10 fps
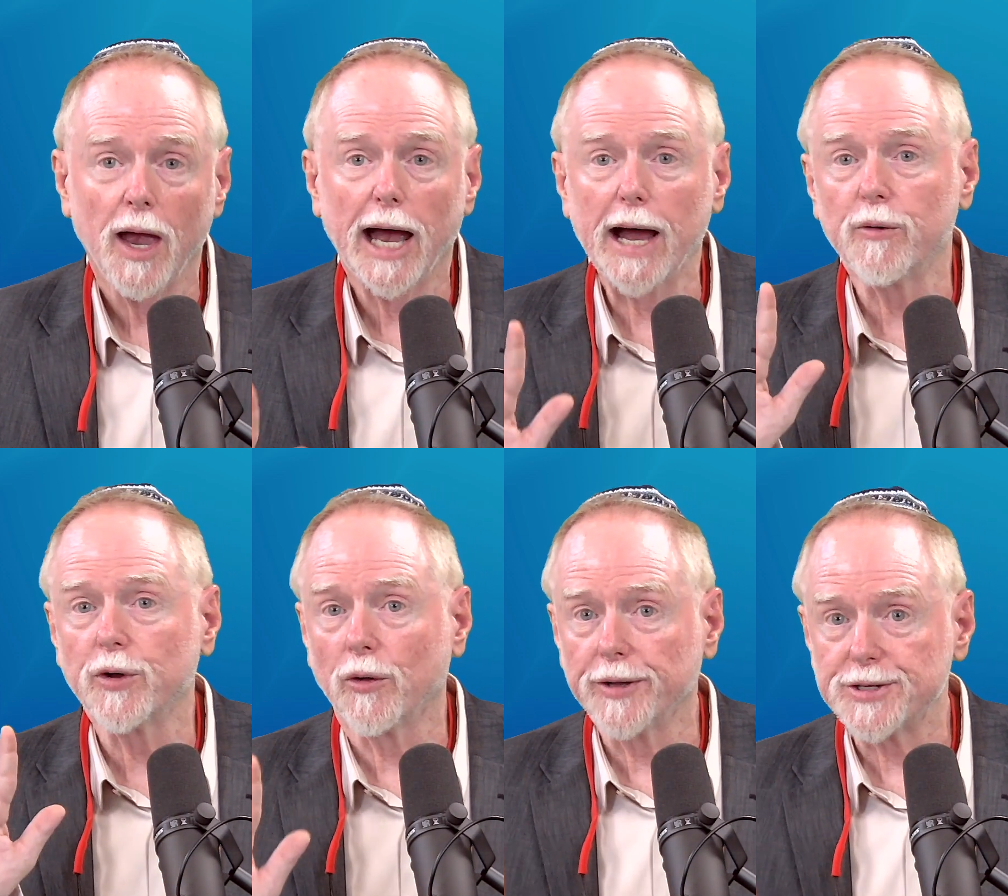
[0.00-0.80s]
I would
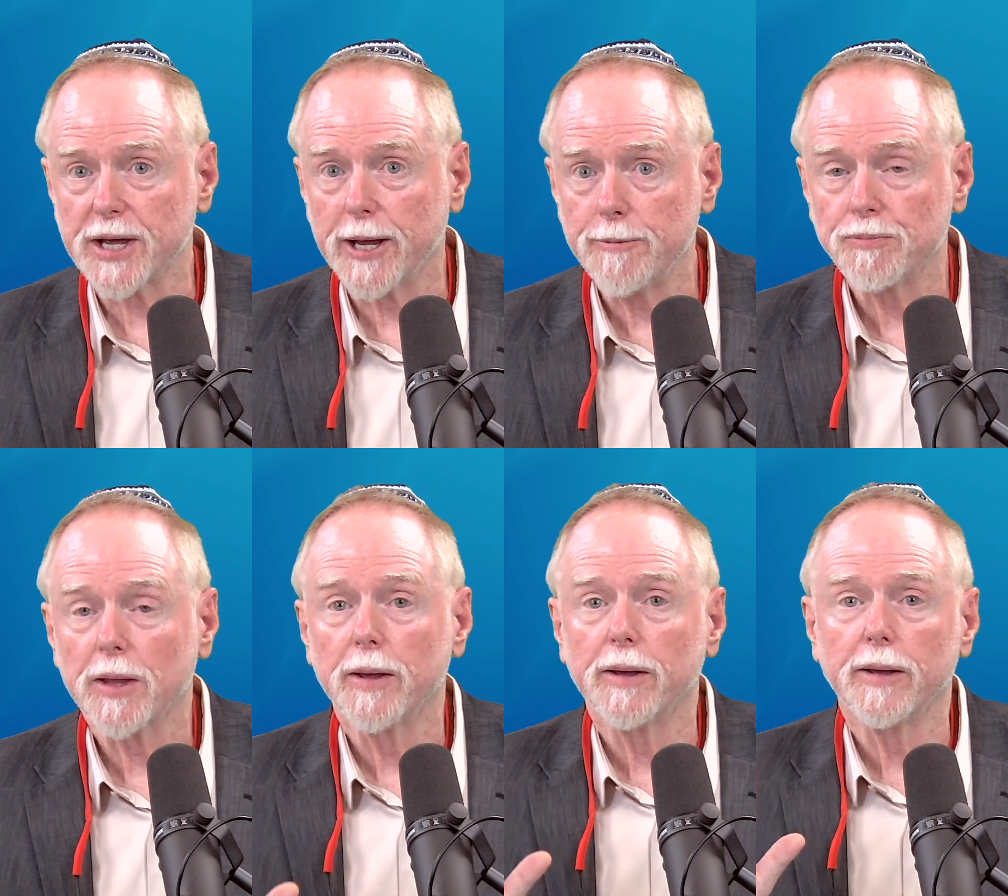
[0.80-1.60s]
only say,
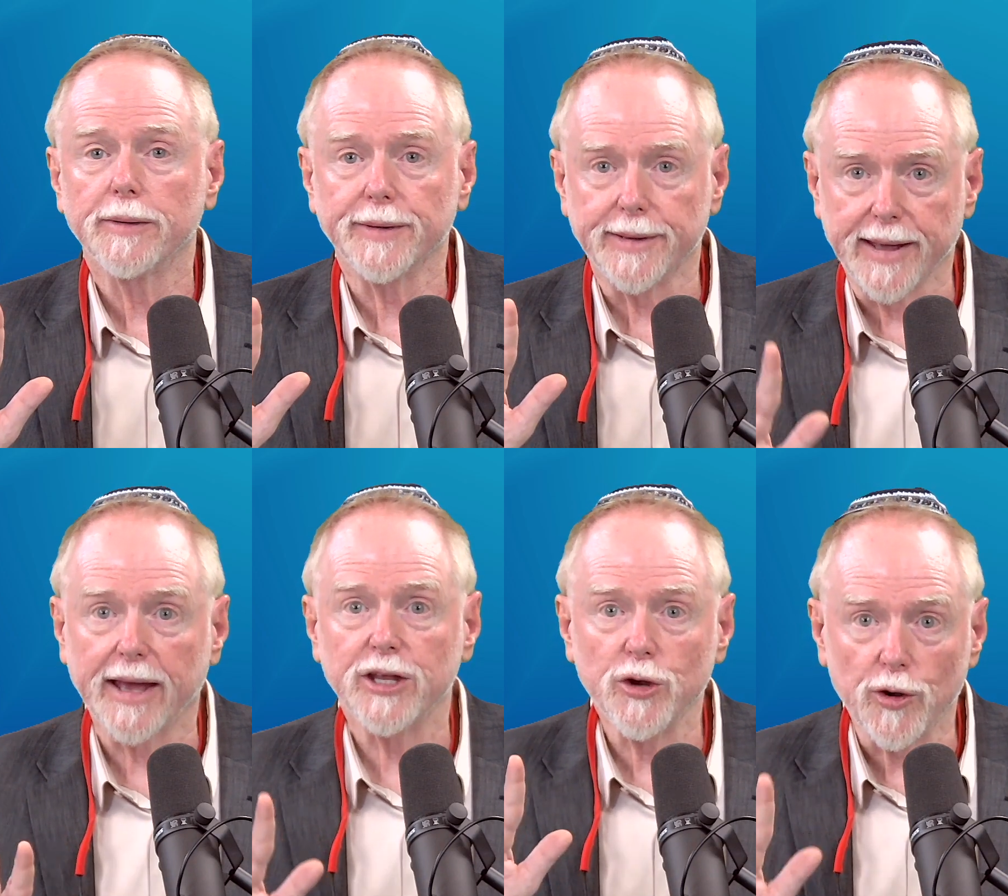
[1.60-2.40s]

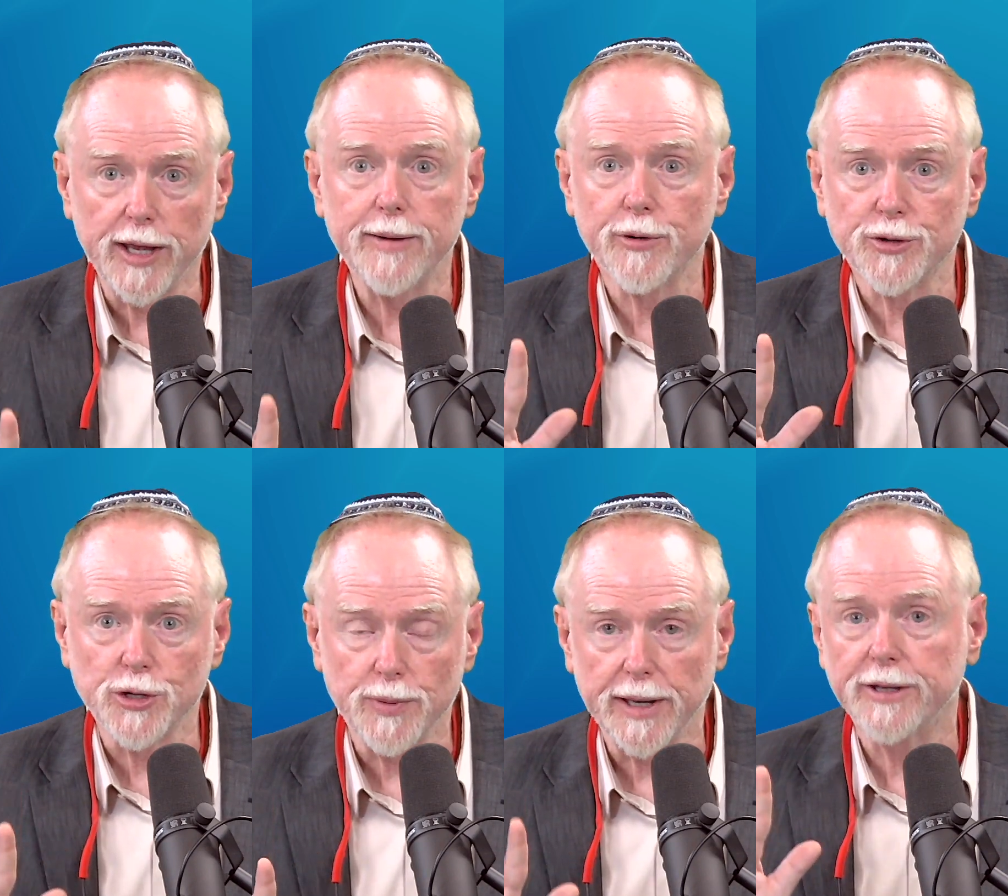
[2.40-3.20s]
get your Hebrew
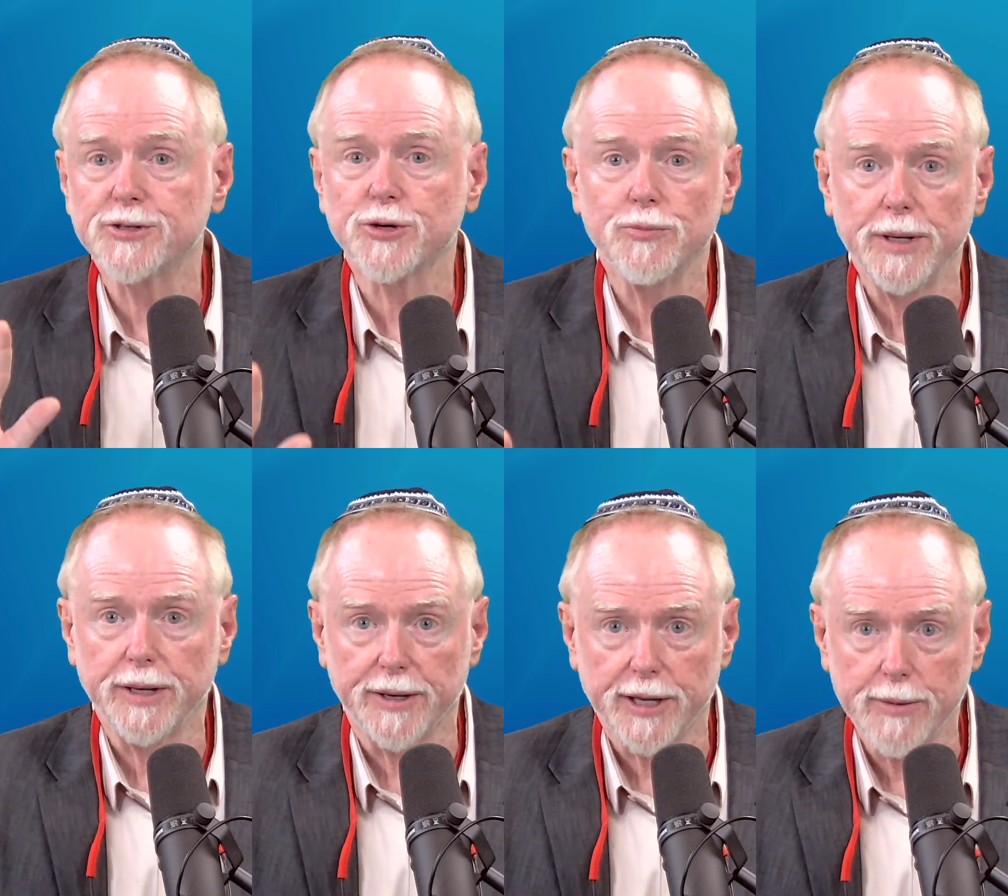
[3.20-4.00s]
to be
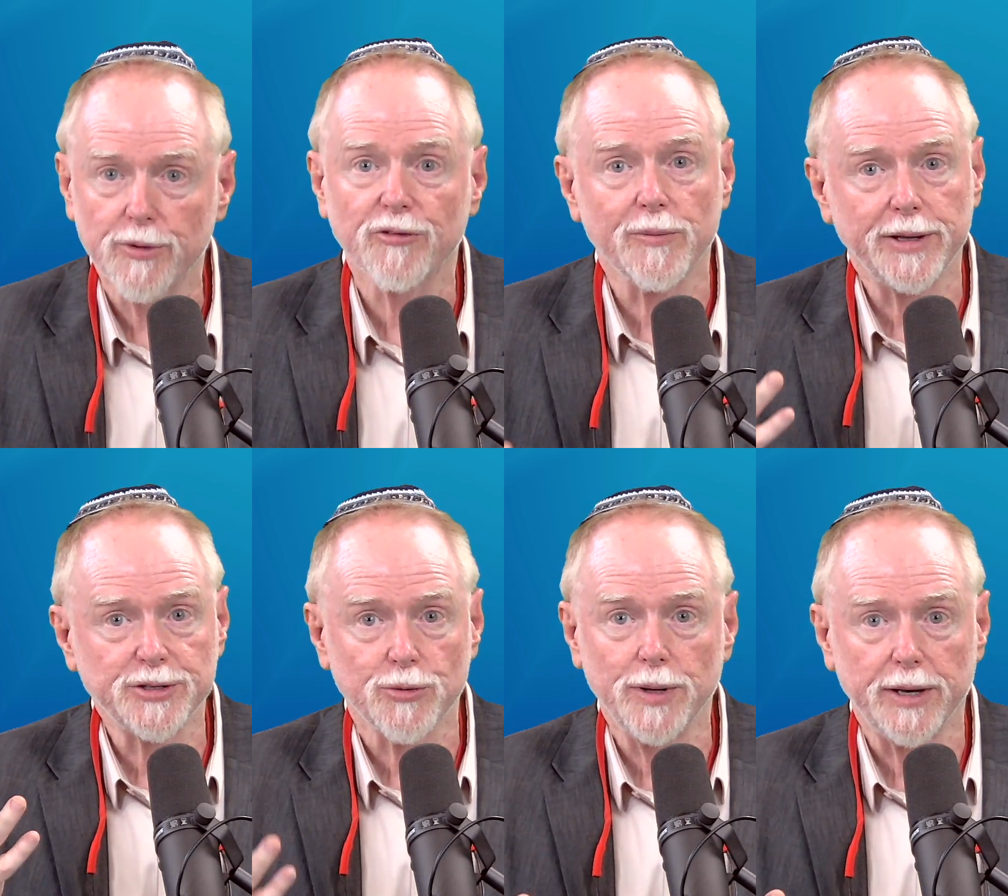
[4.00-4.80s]
intermediate Hebrew. From
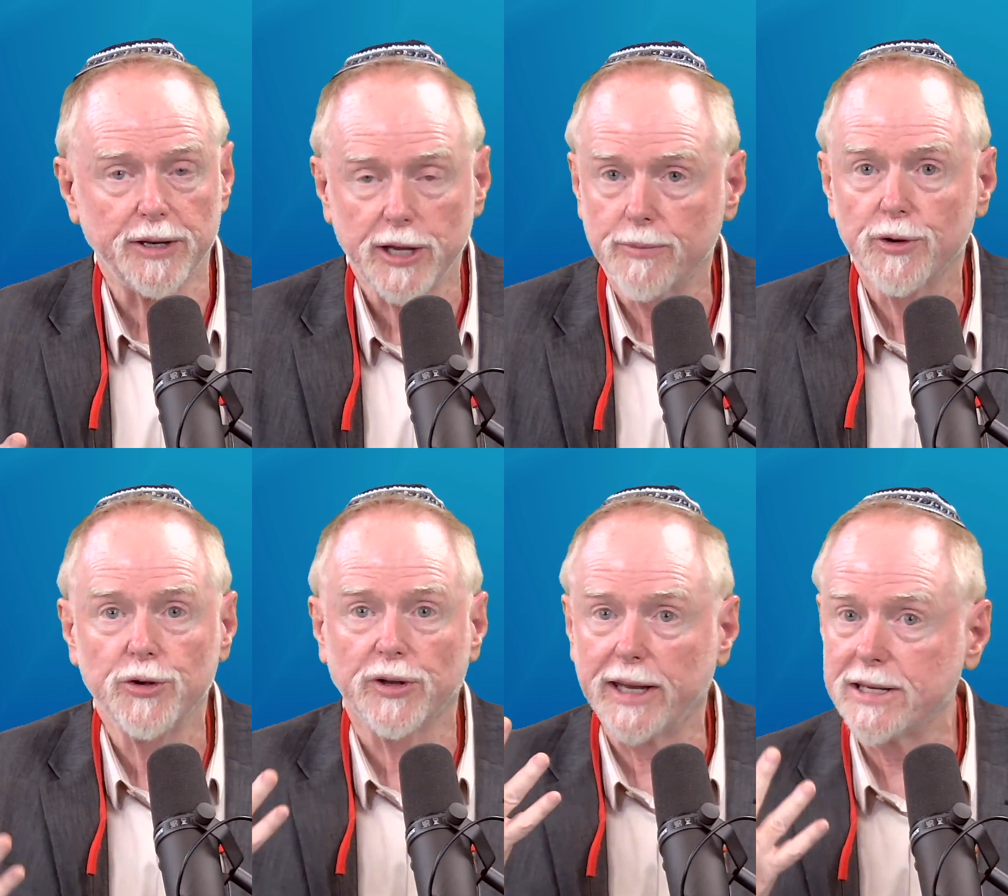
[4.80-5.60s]
intermediate Hebrew, you
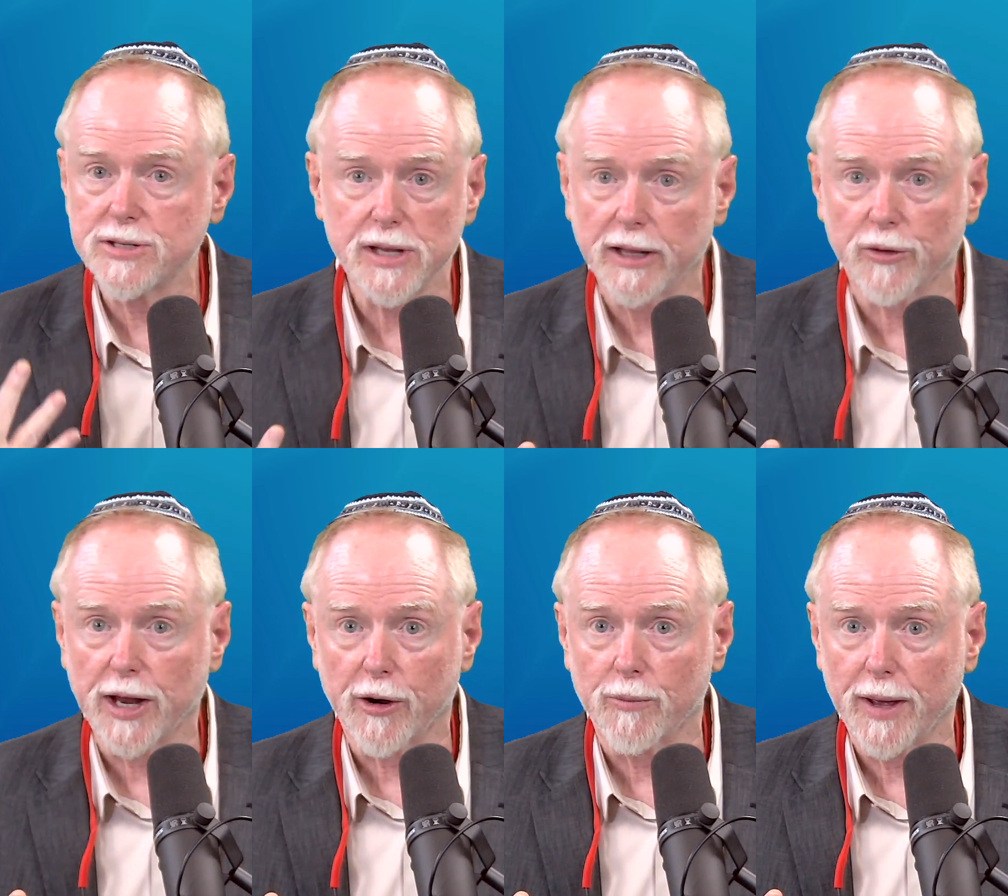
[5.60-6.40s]
can easily learn
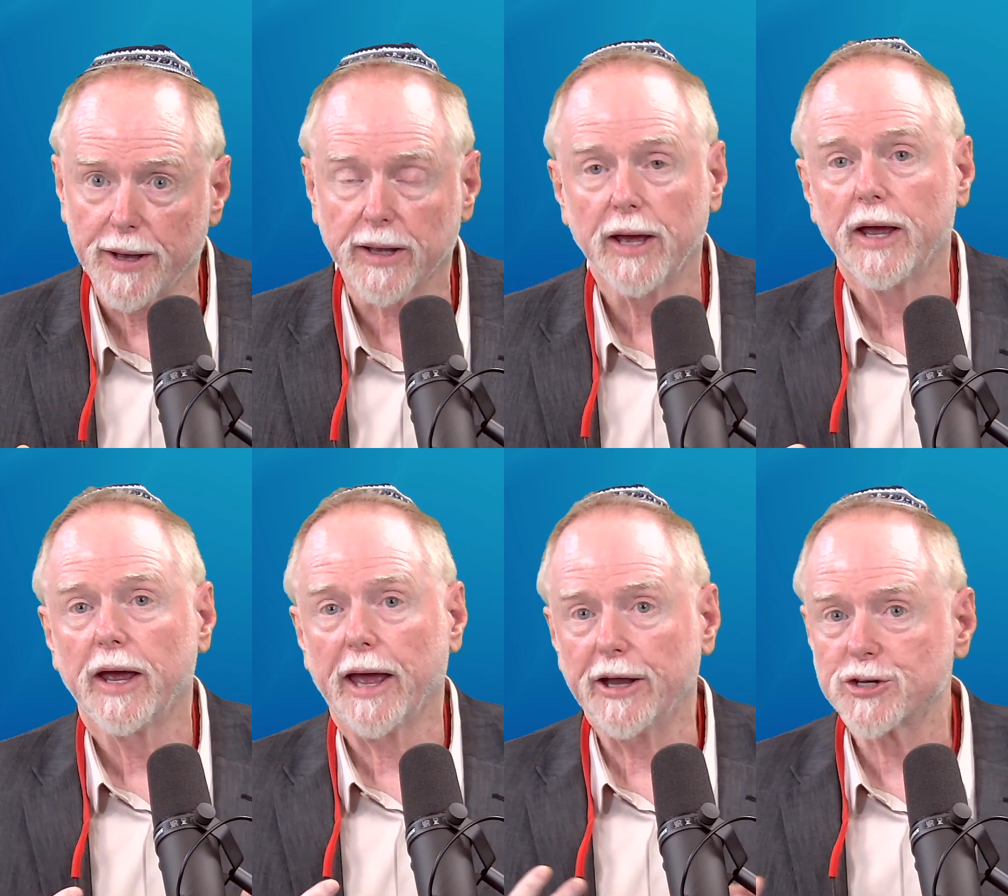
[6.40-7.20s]
Aramaic,
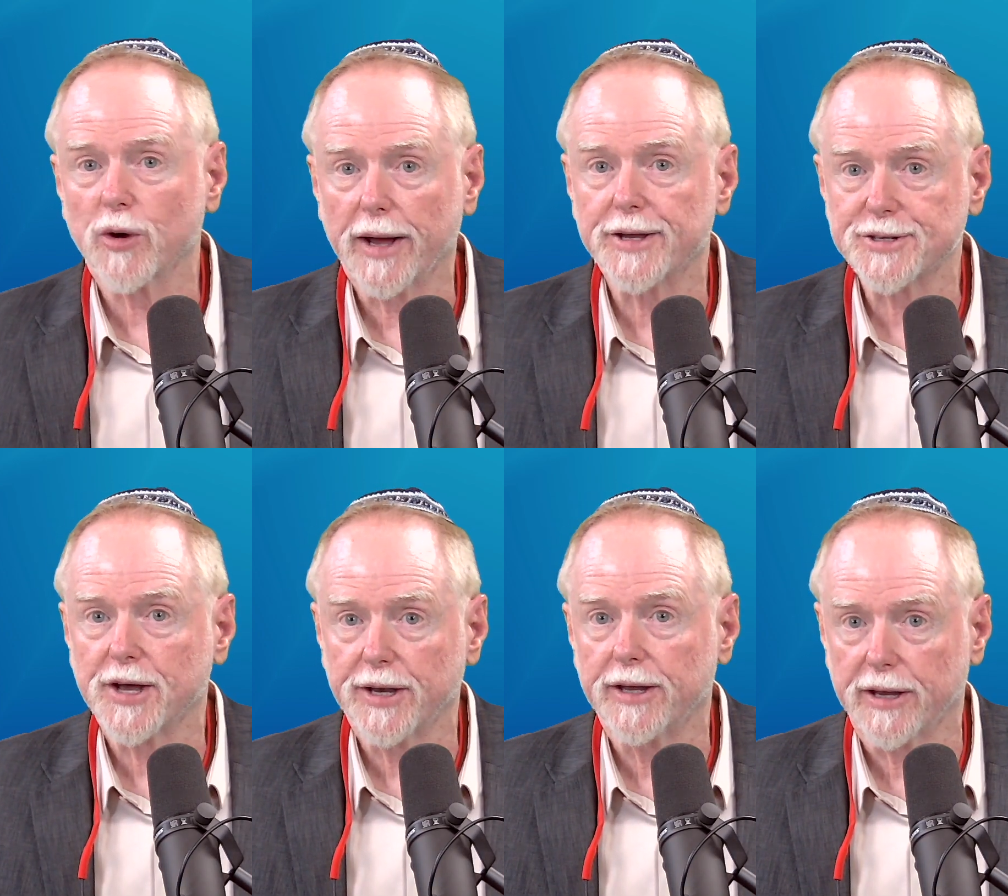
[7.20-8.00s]
and try to
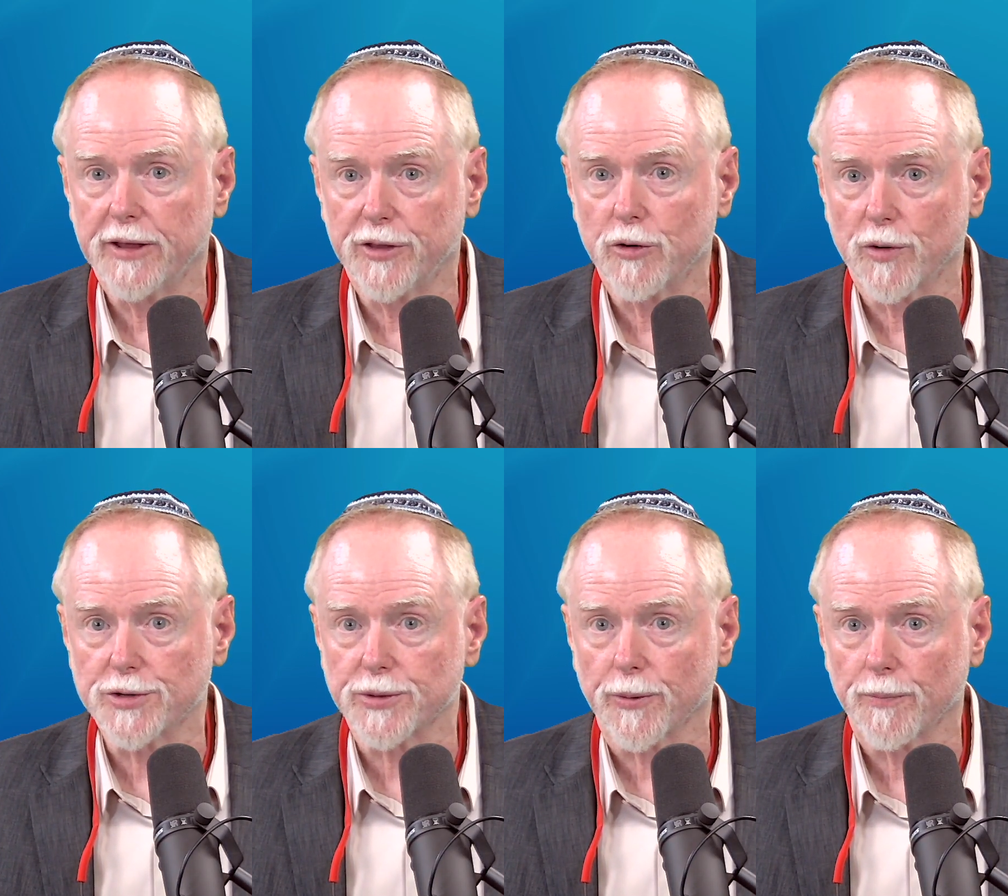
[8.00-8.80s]
study it in the
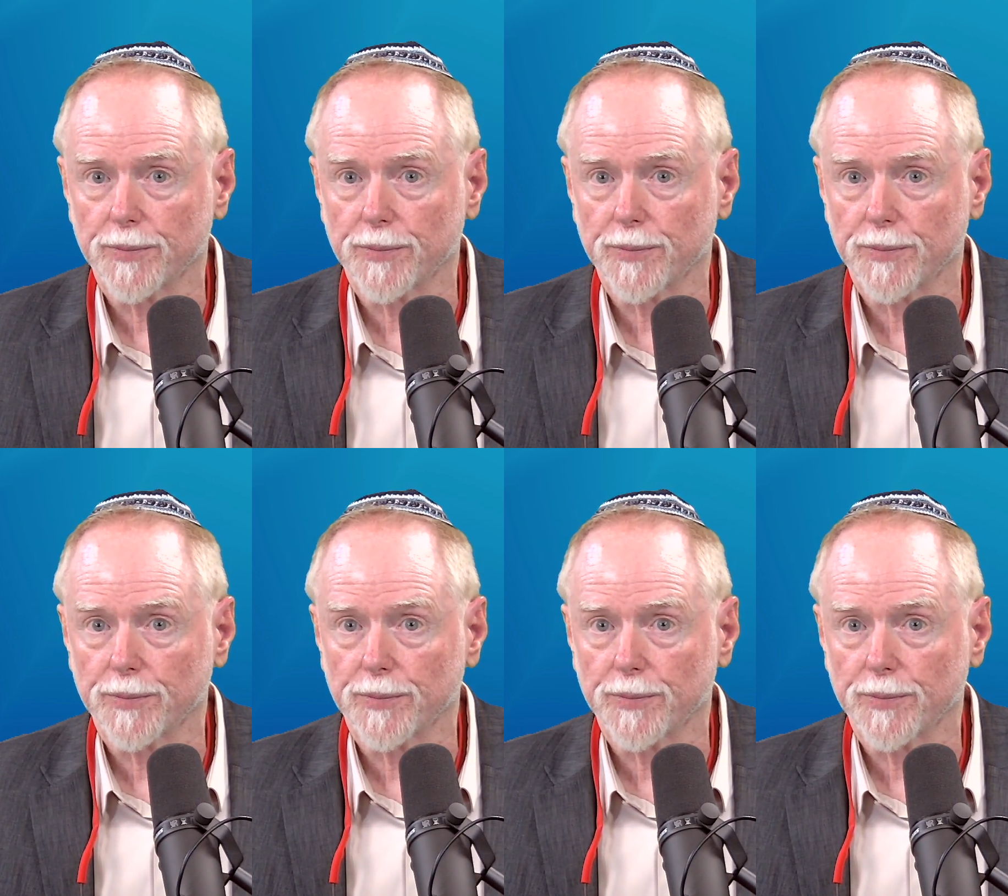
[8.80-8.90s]
original.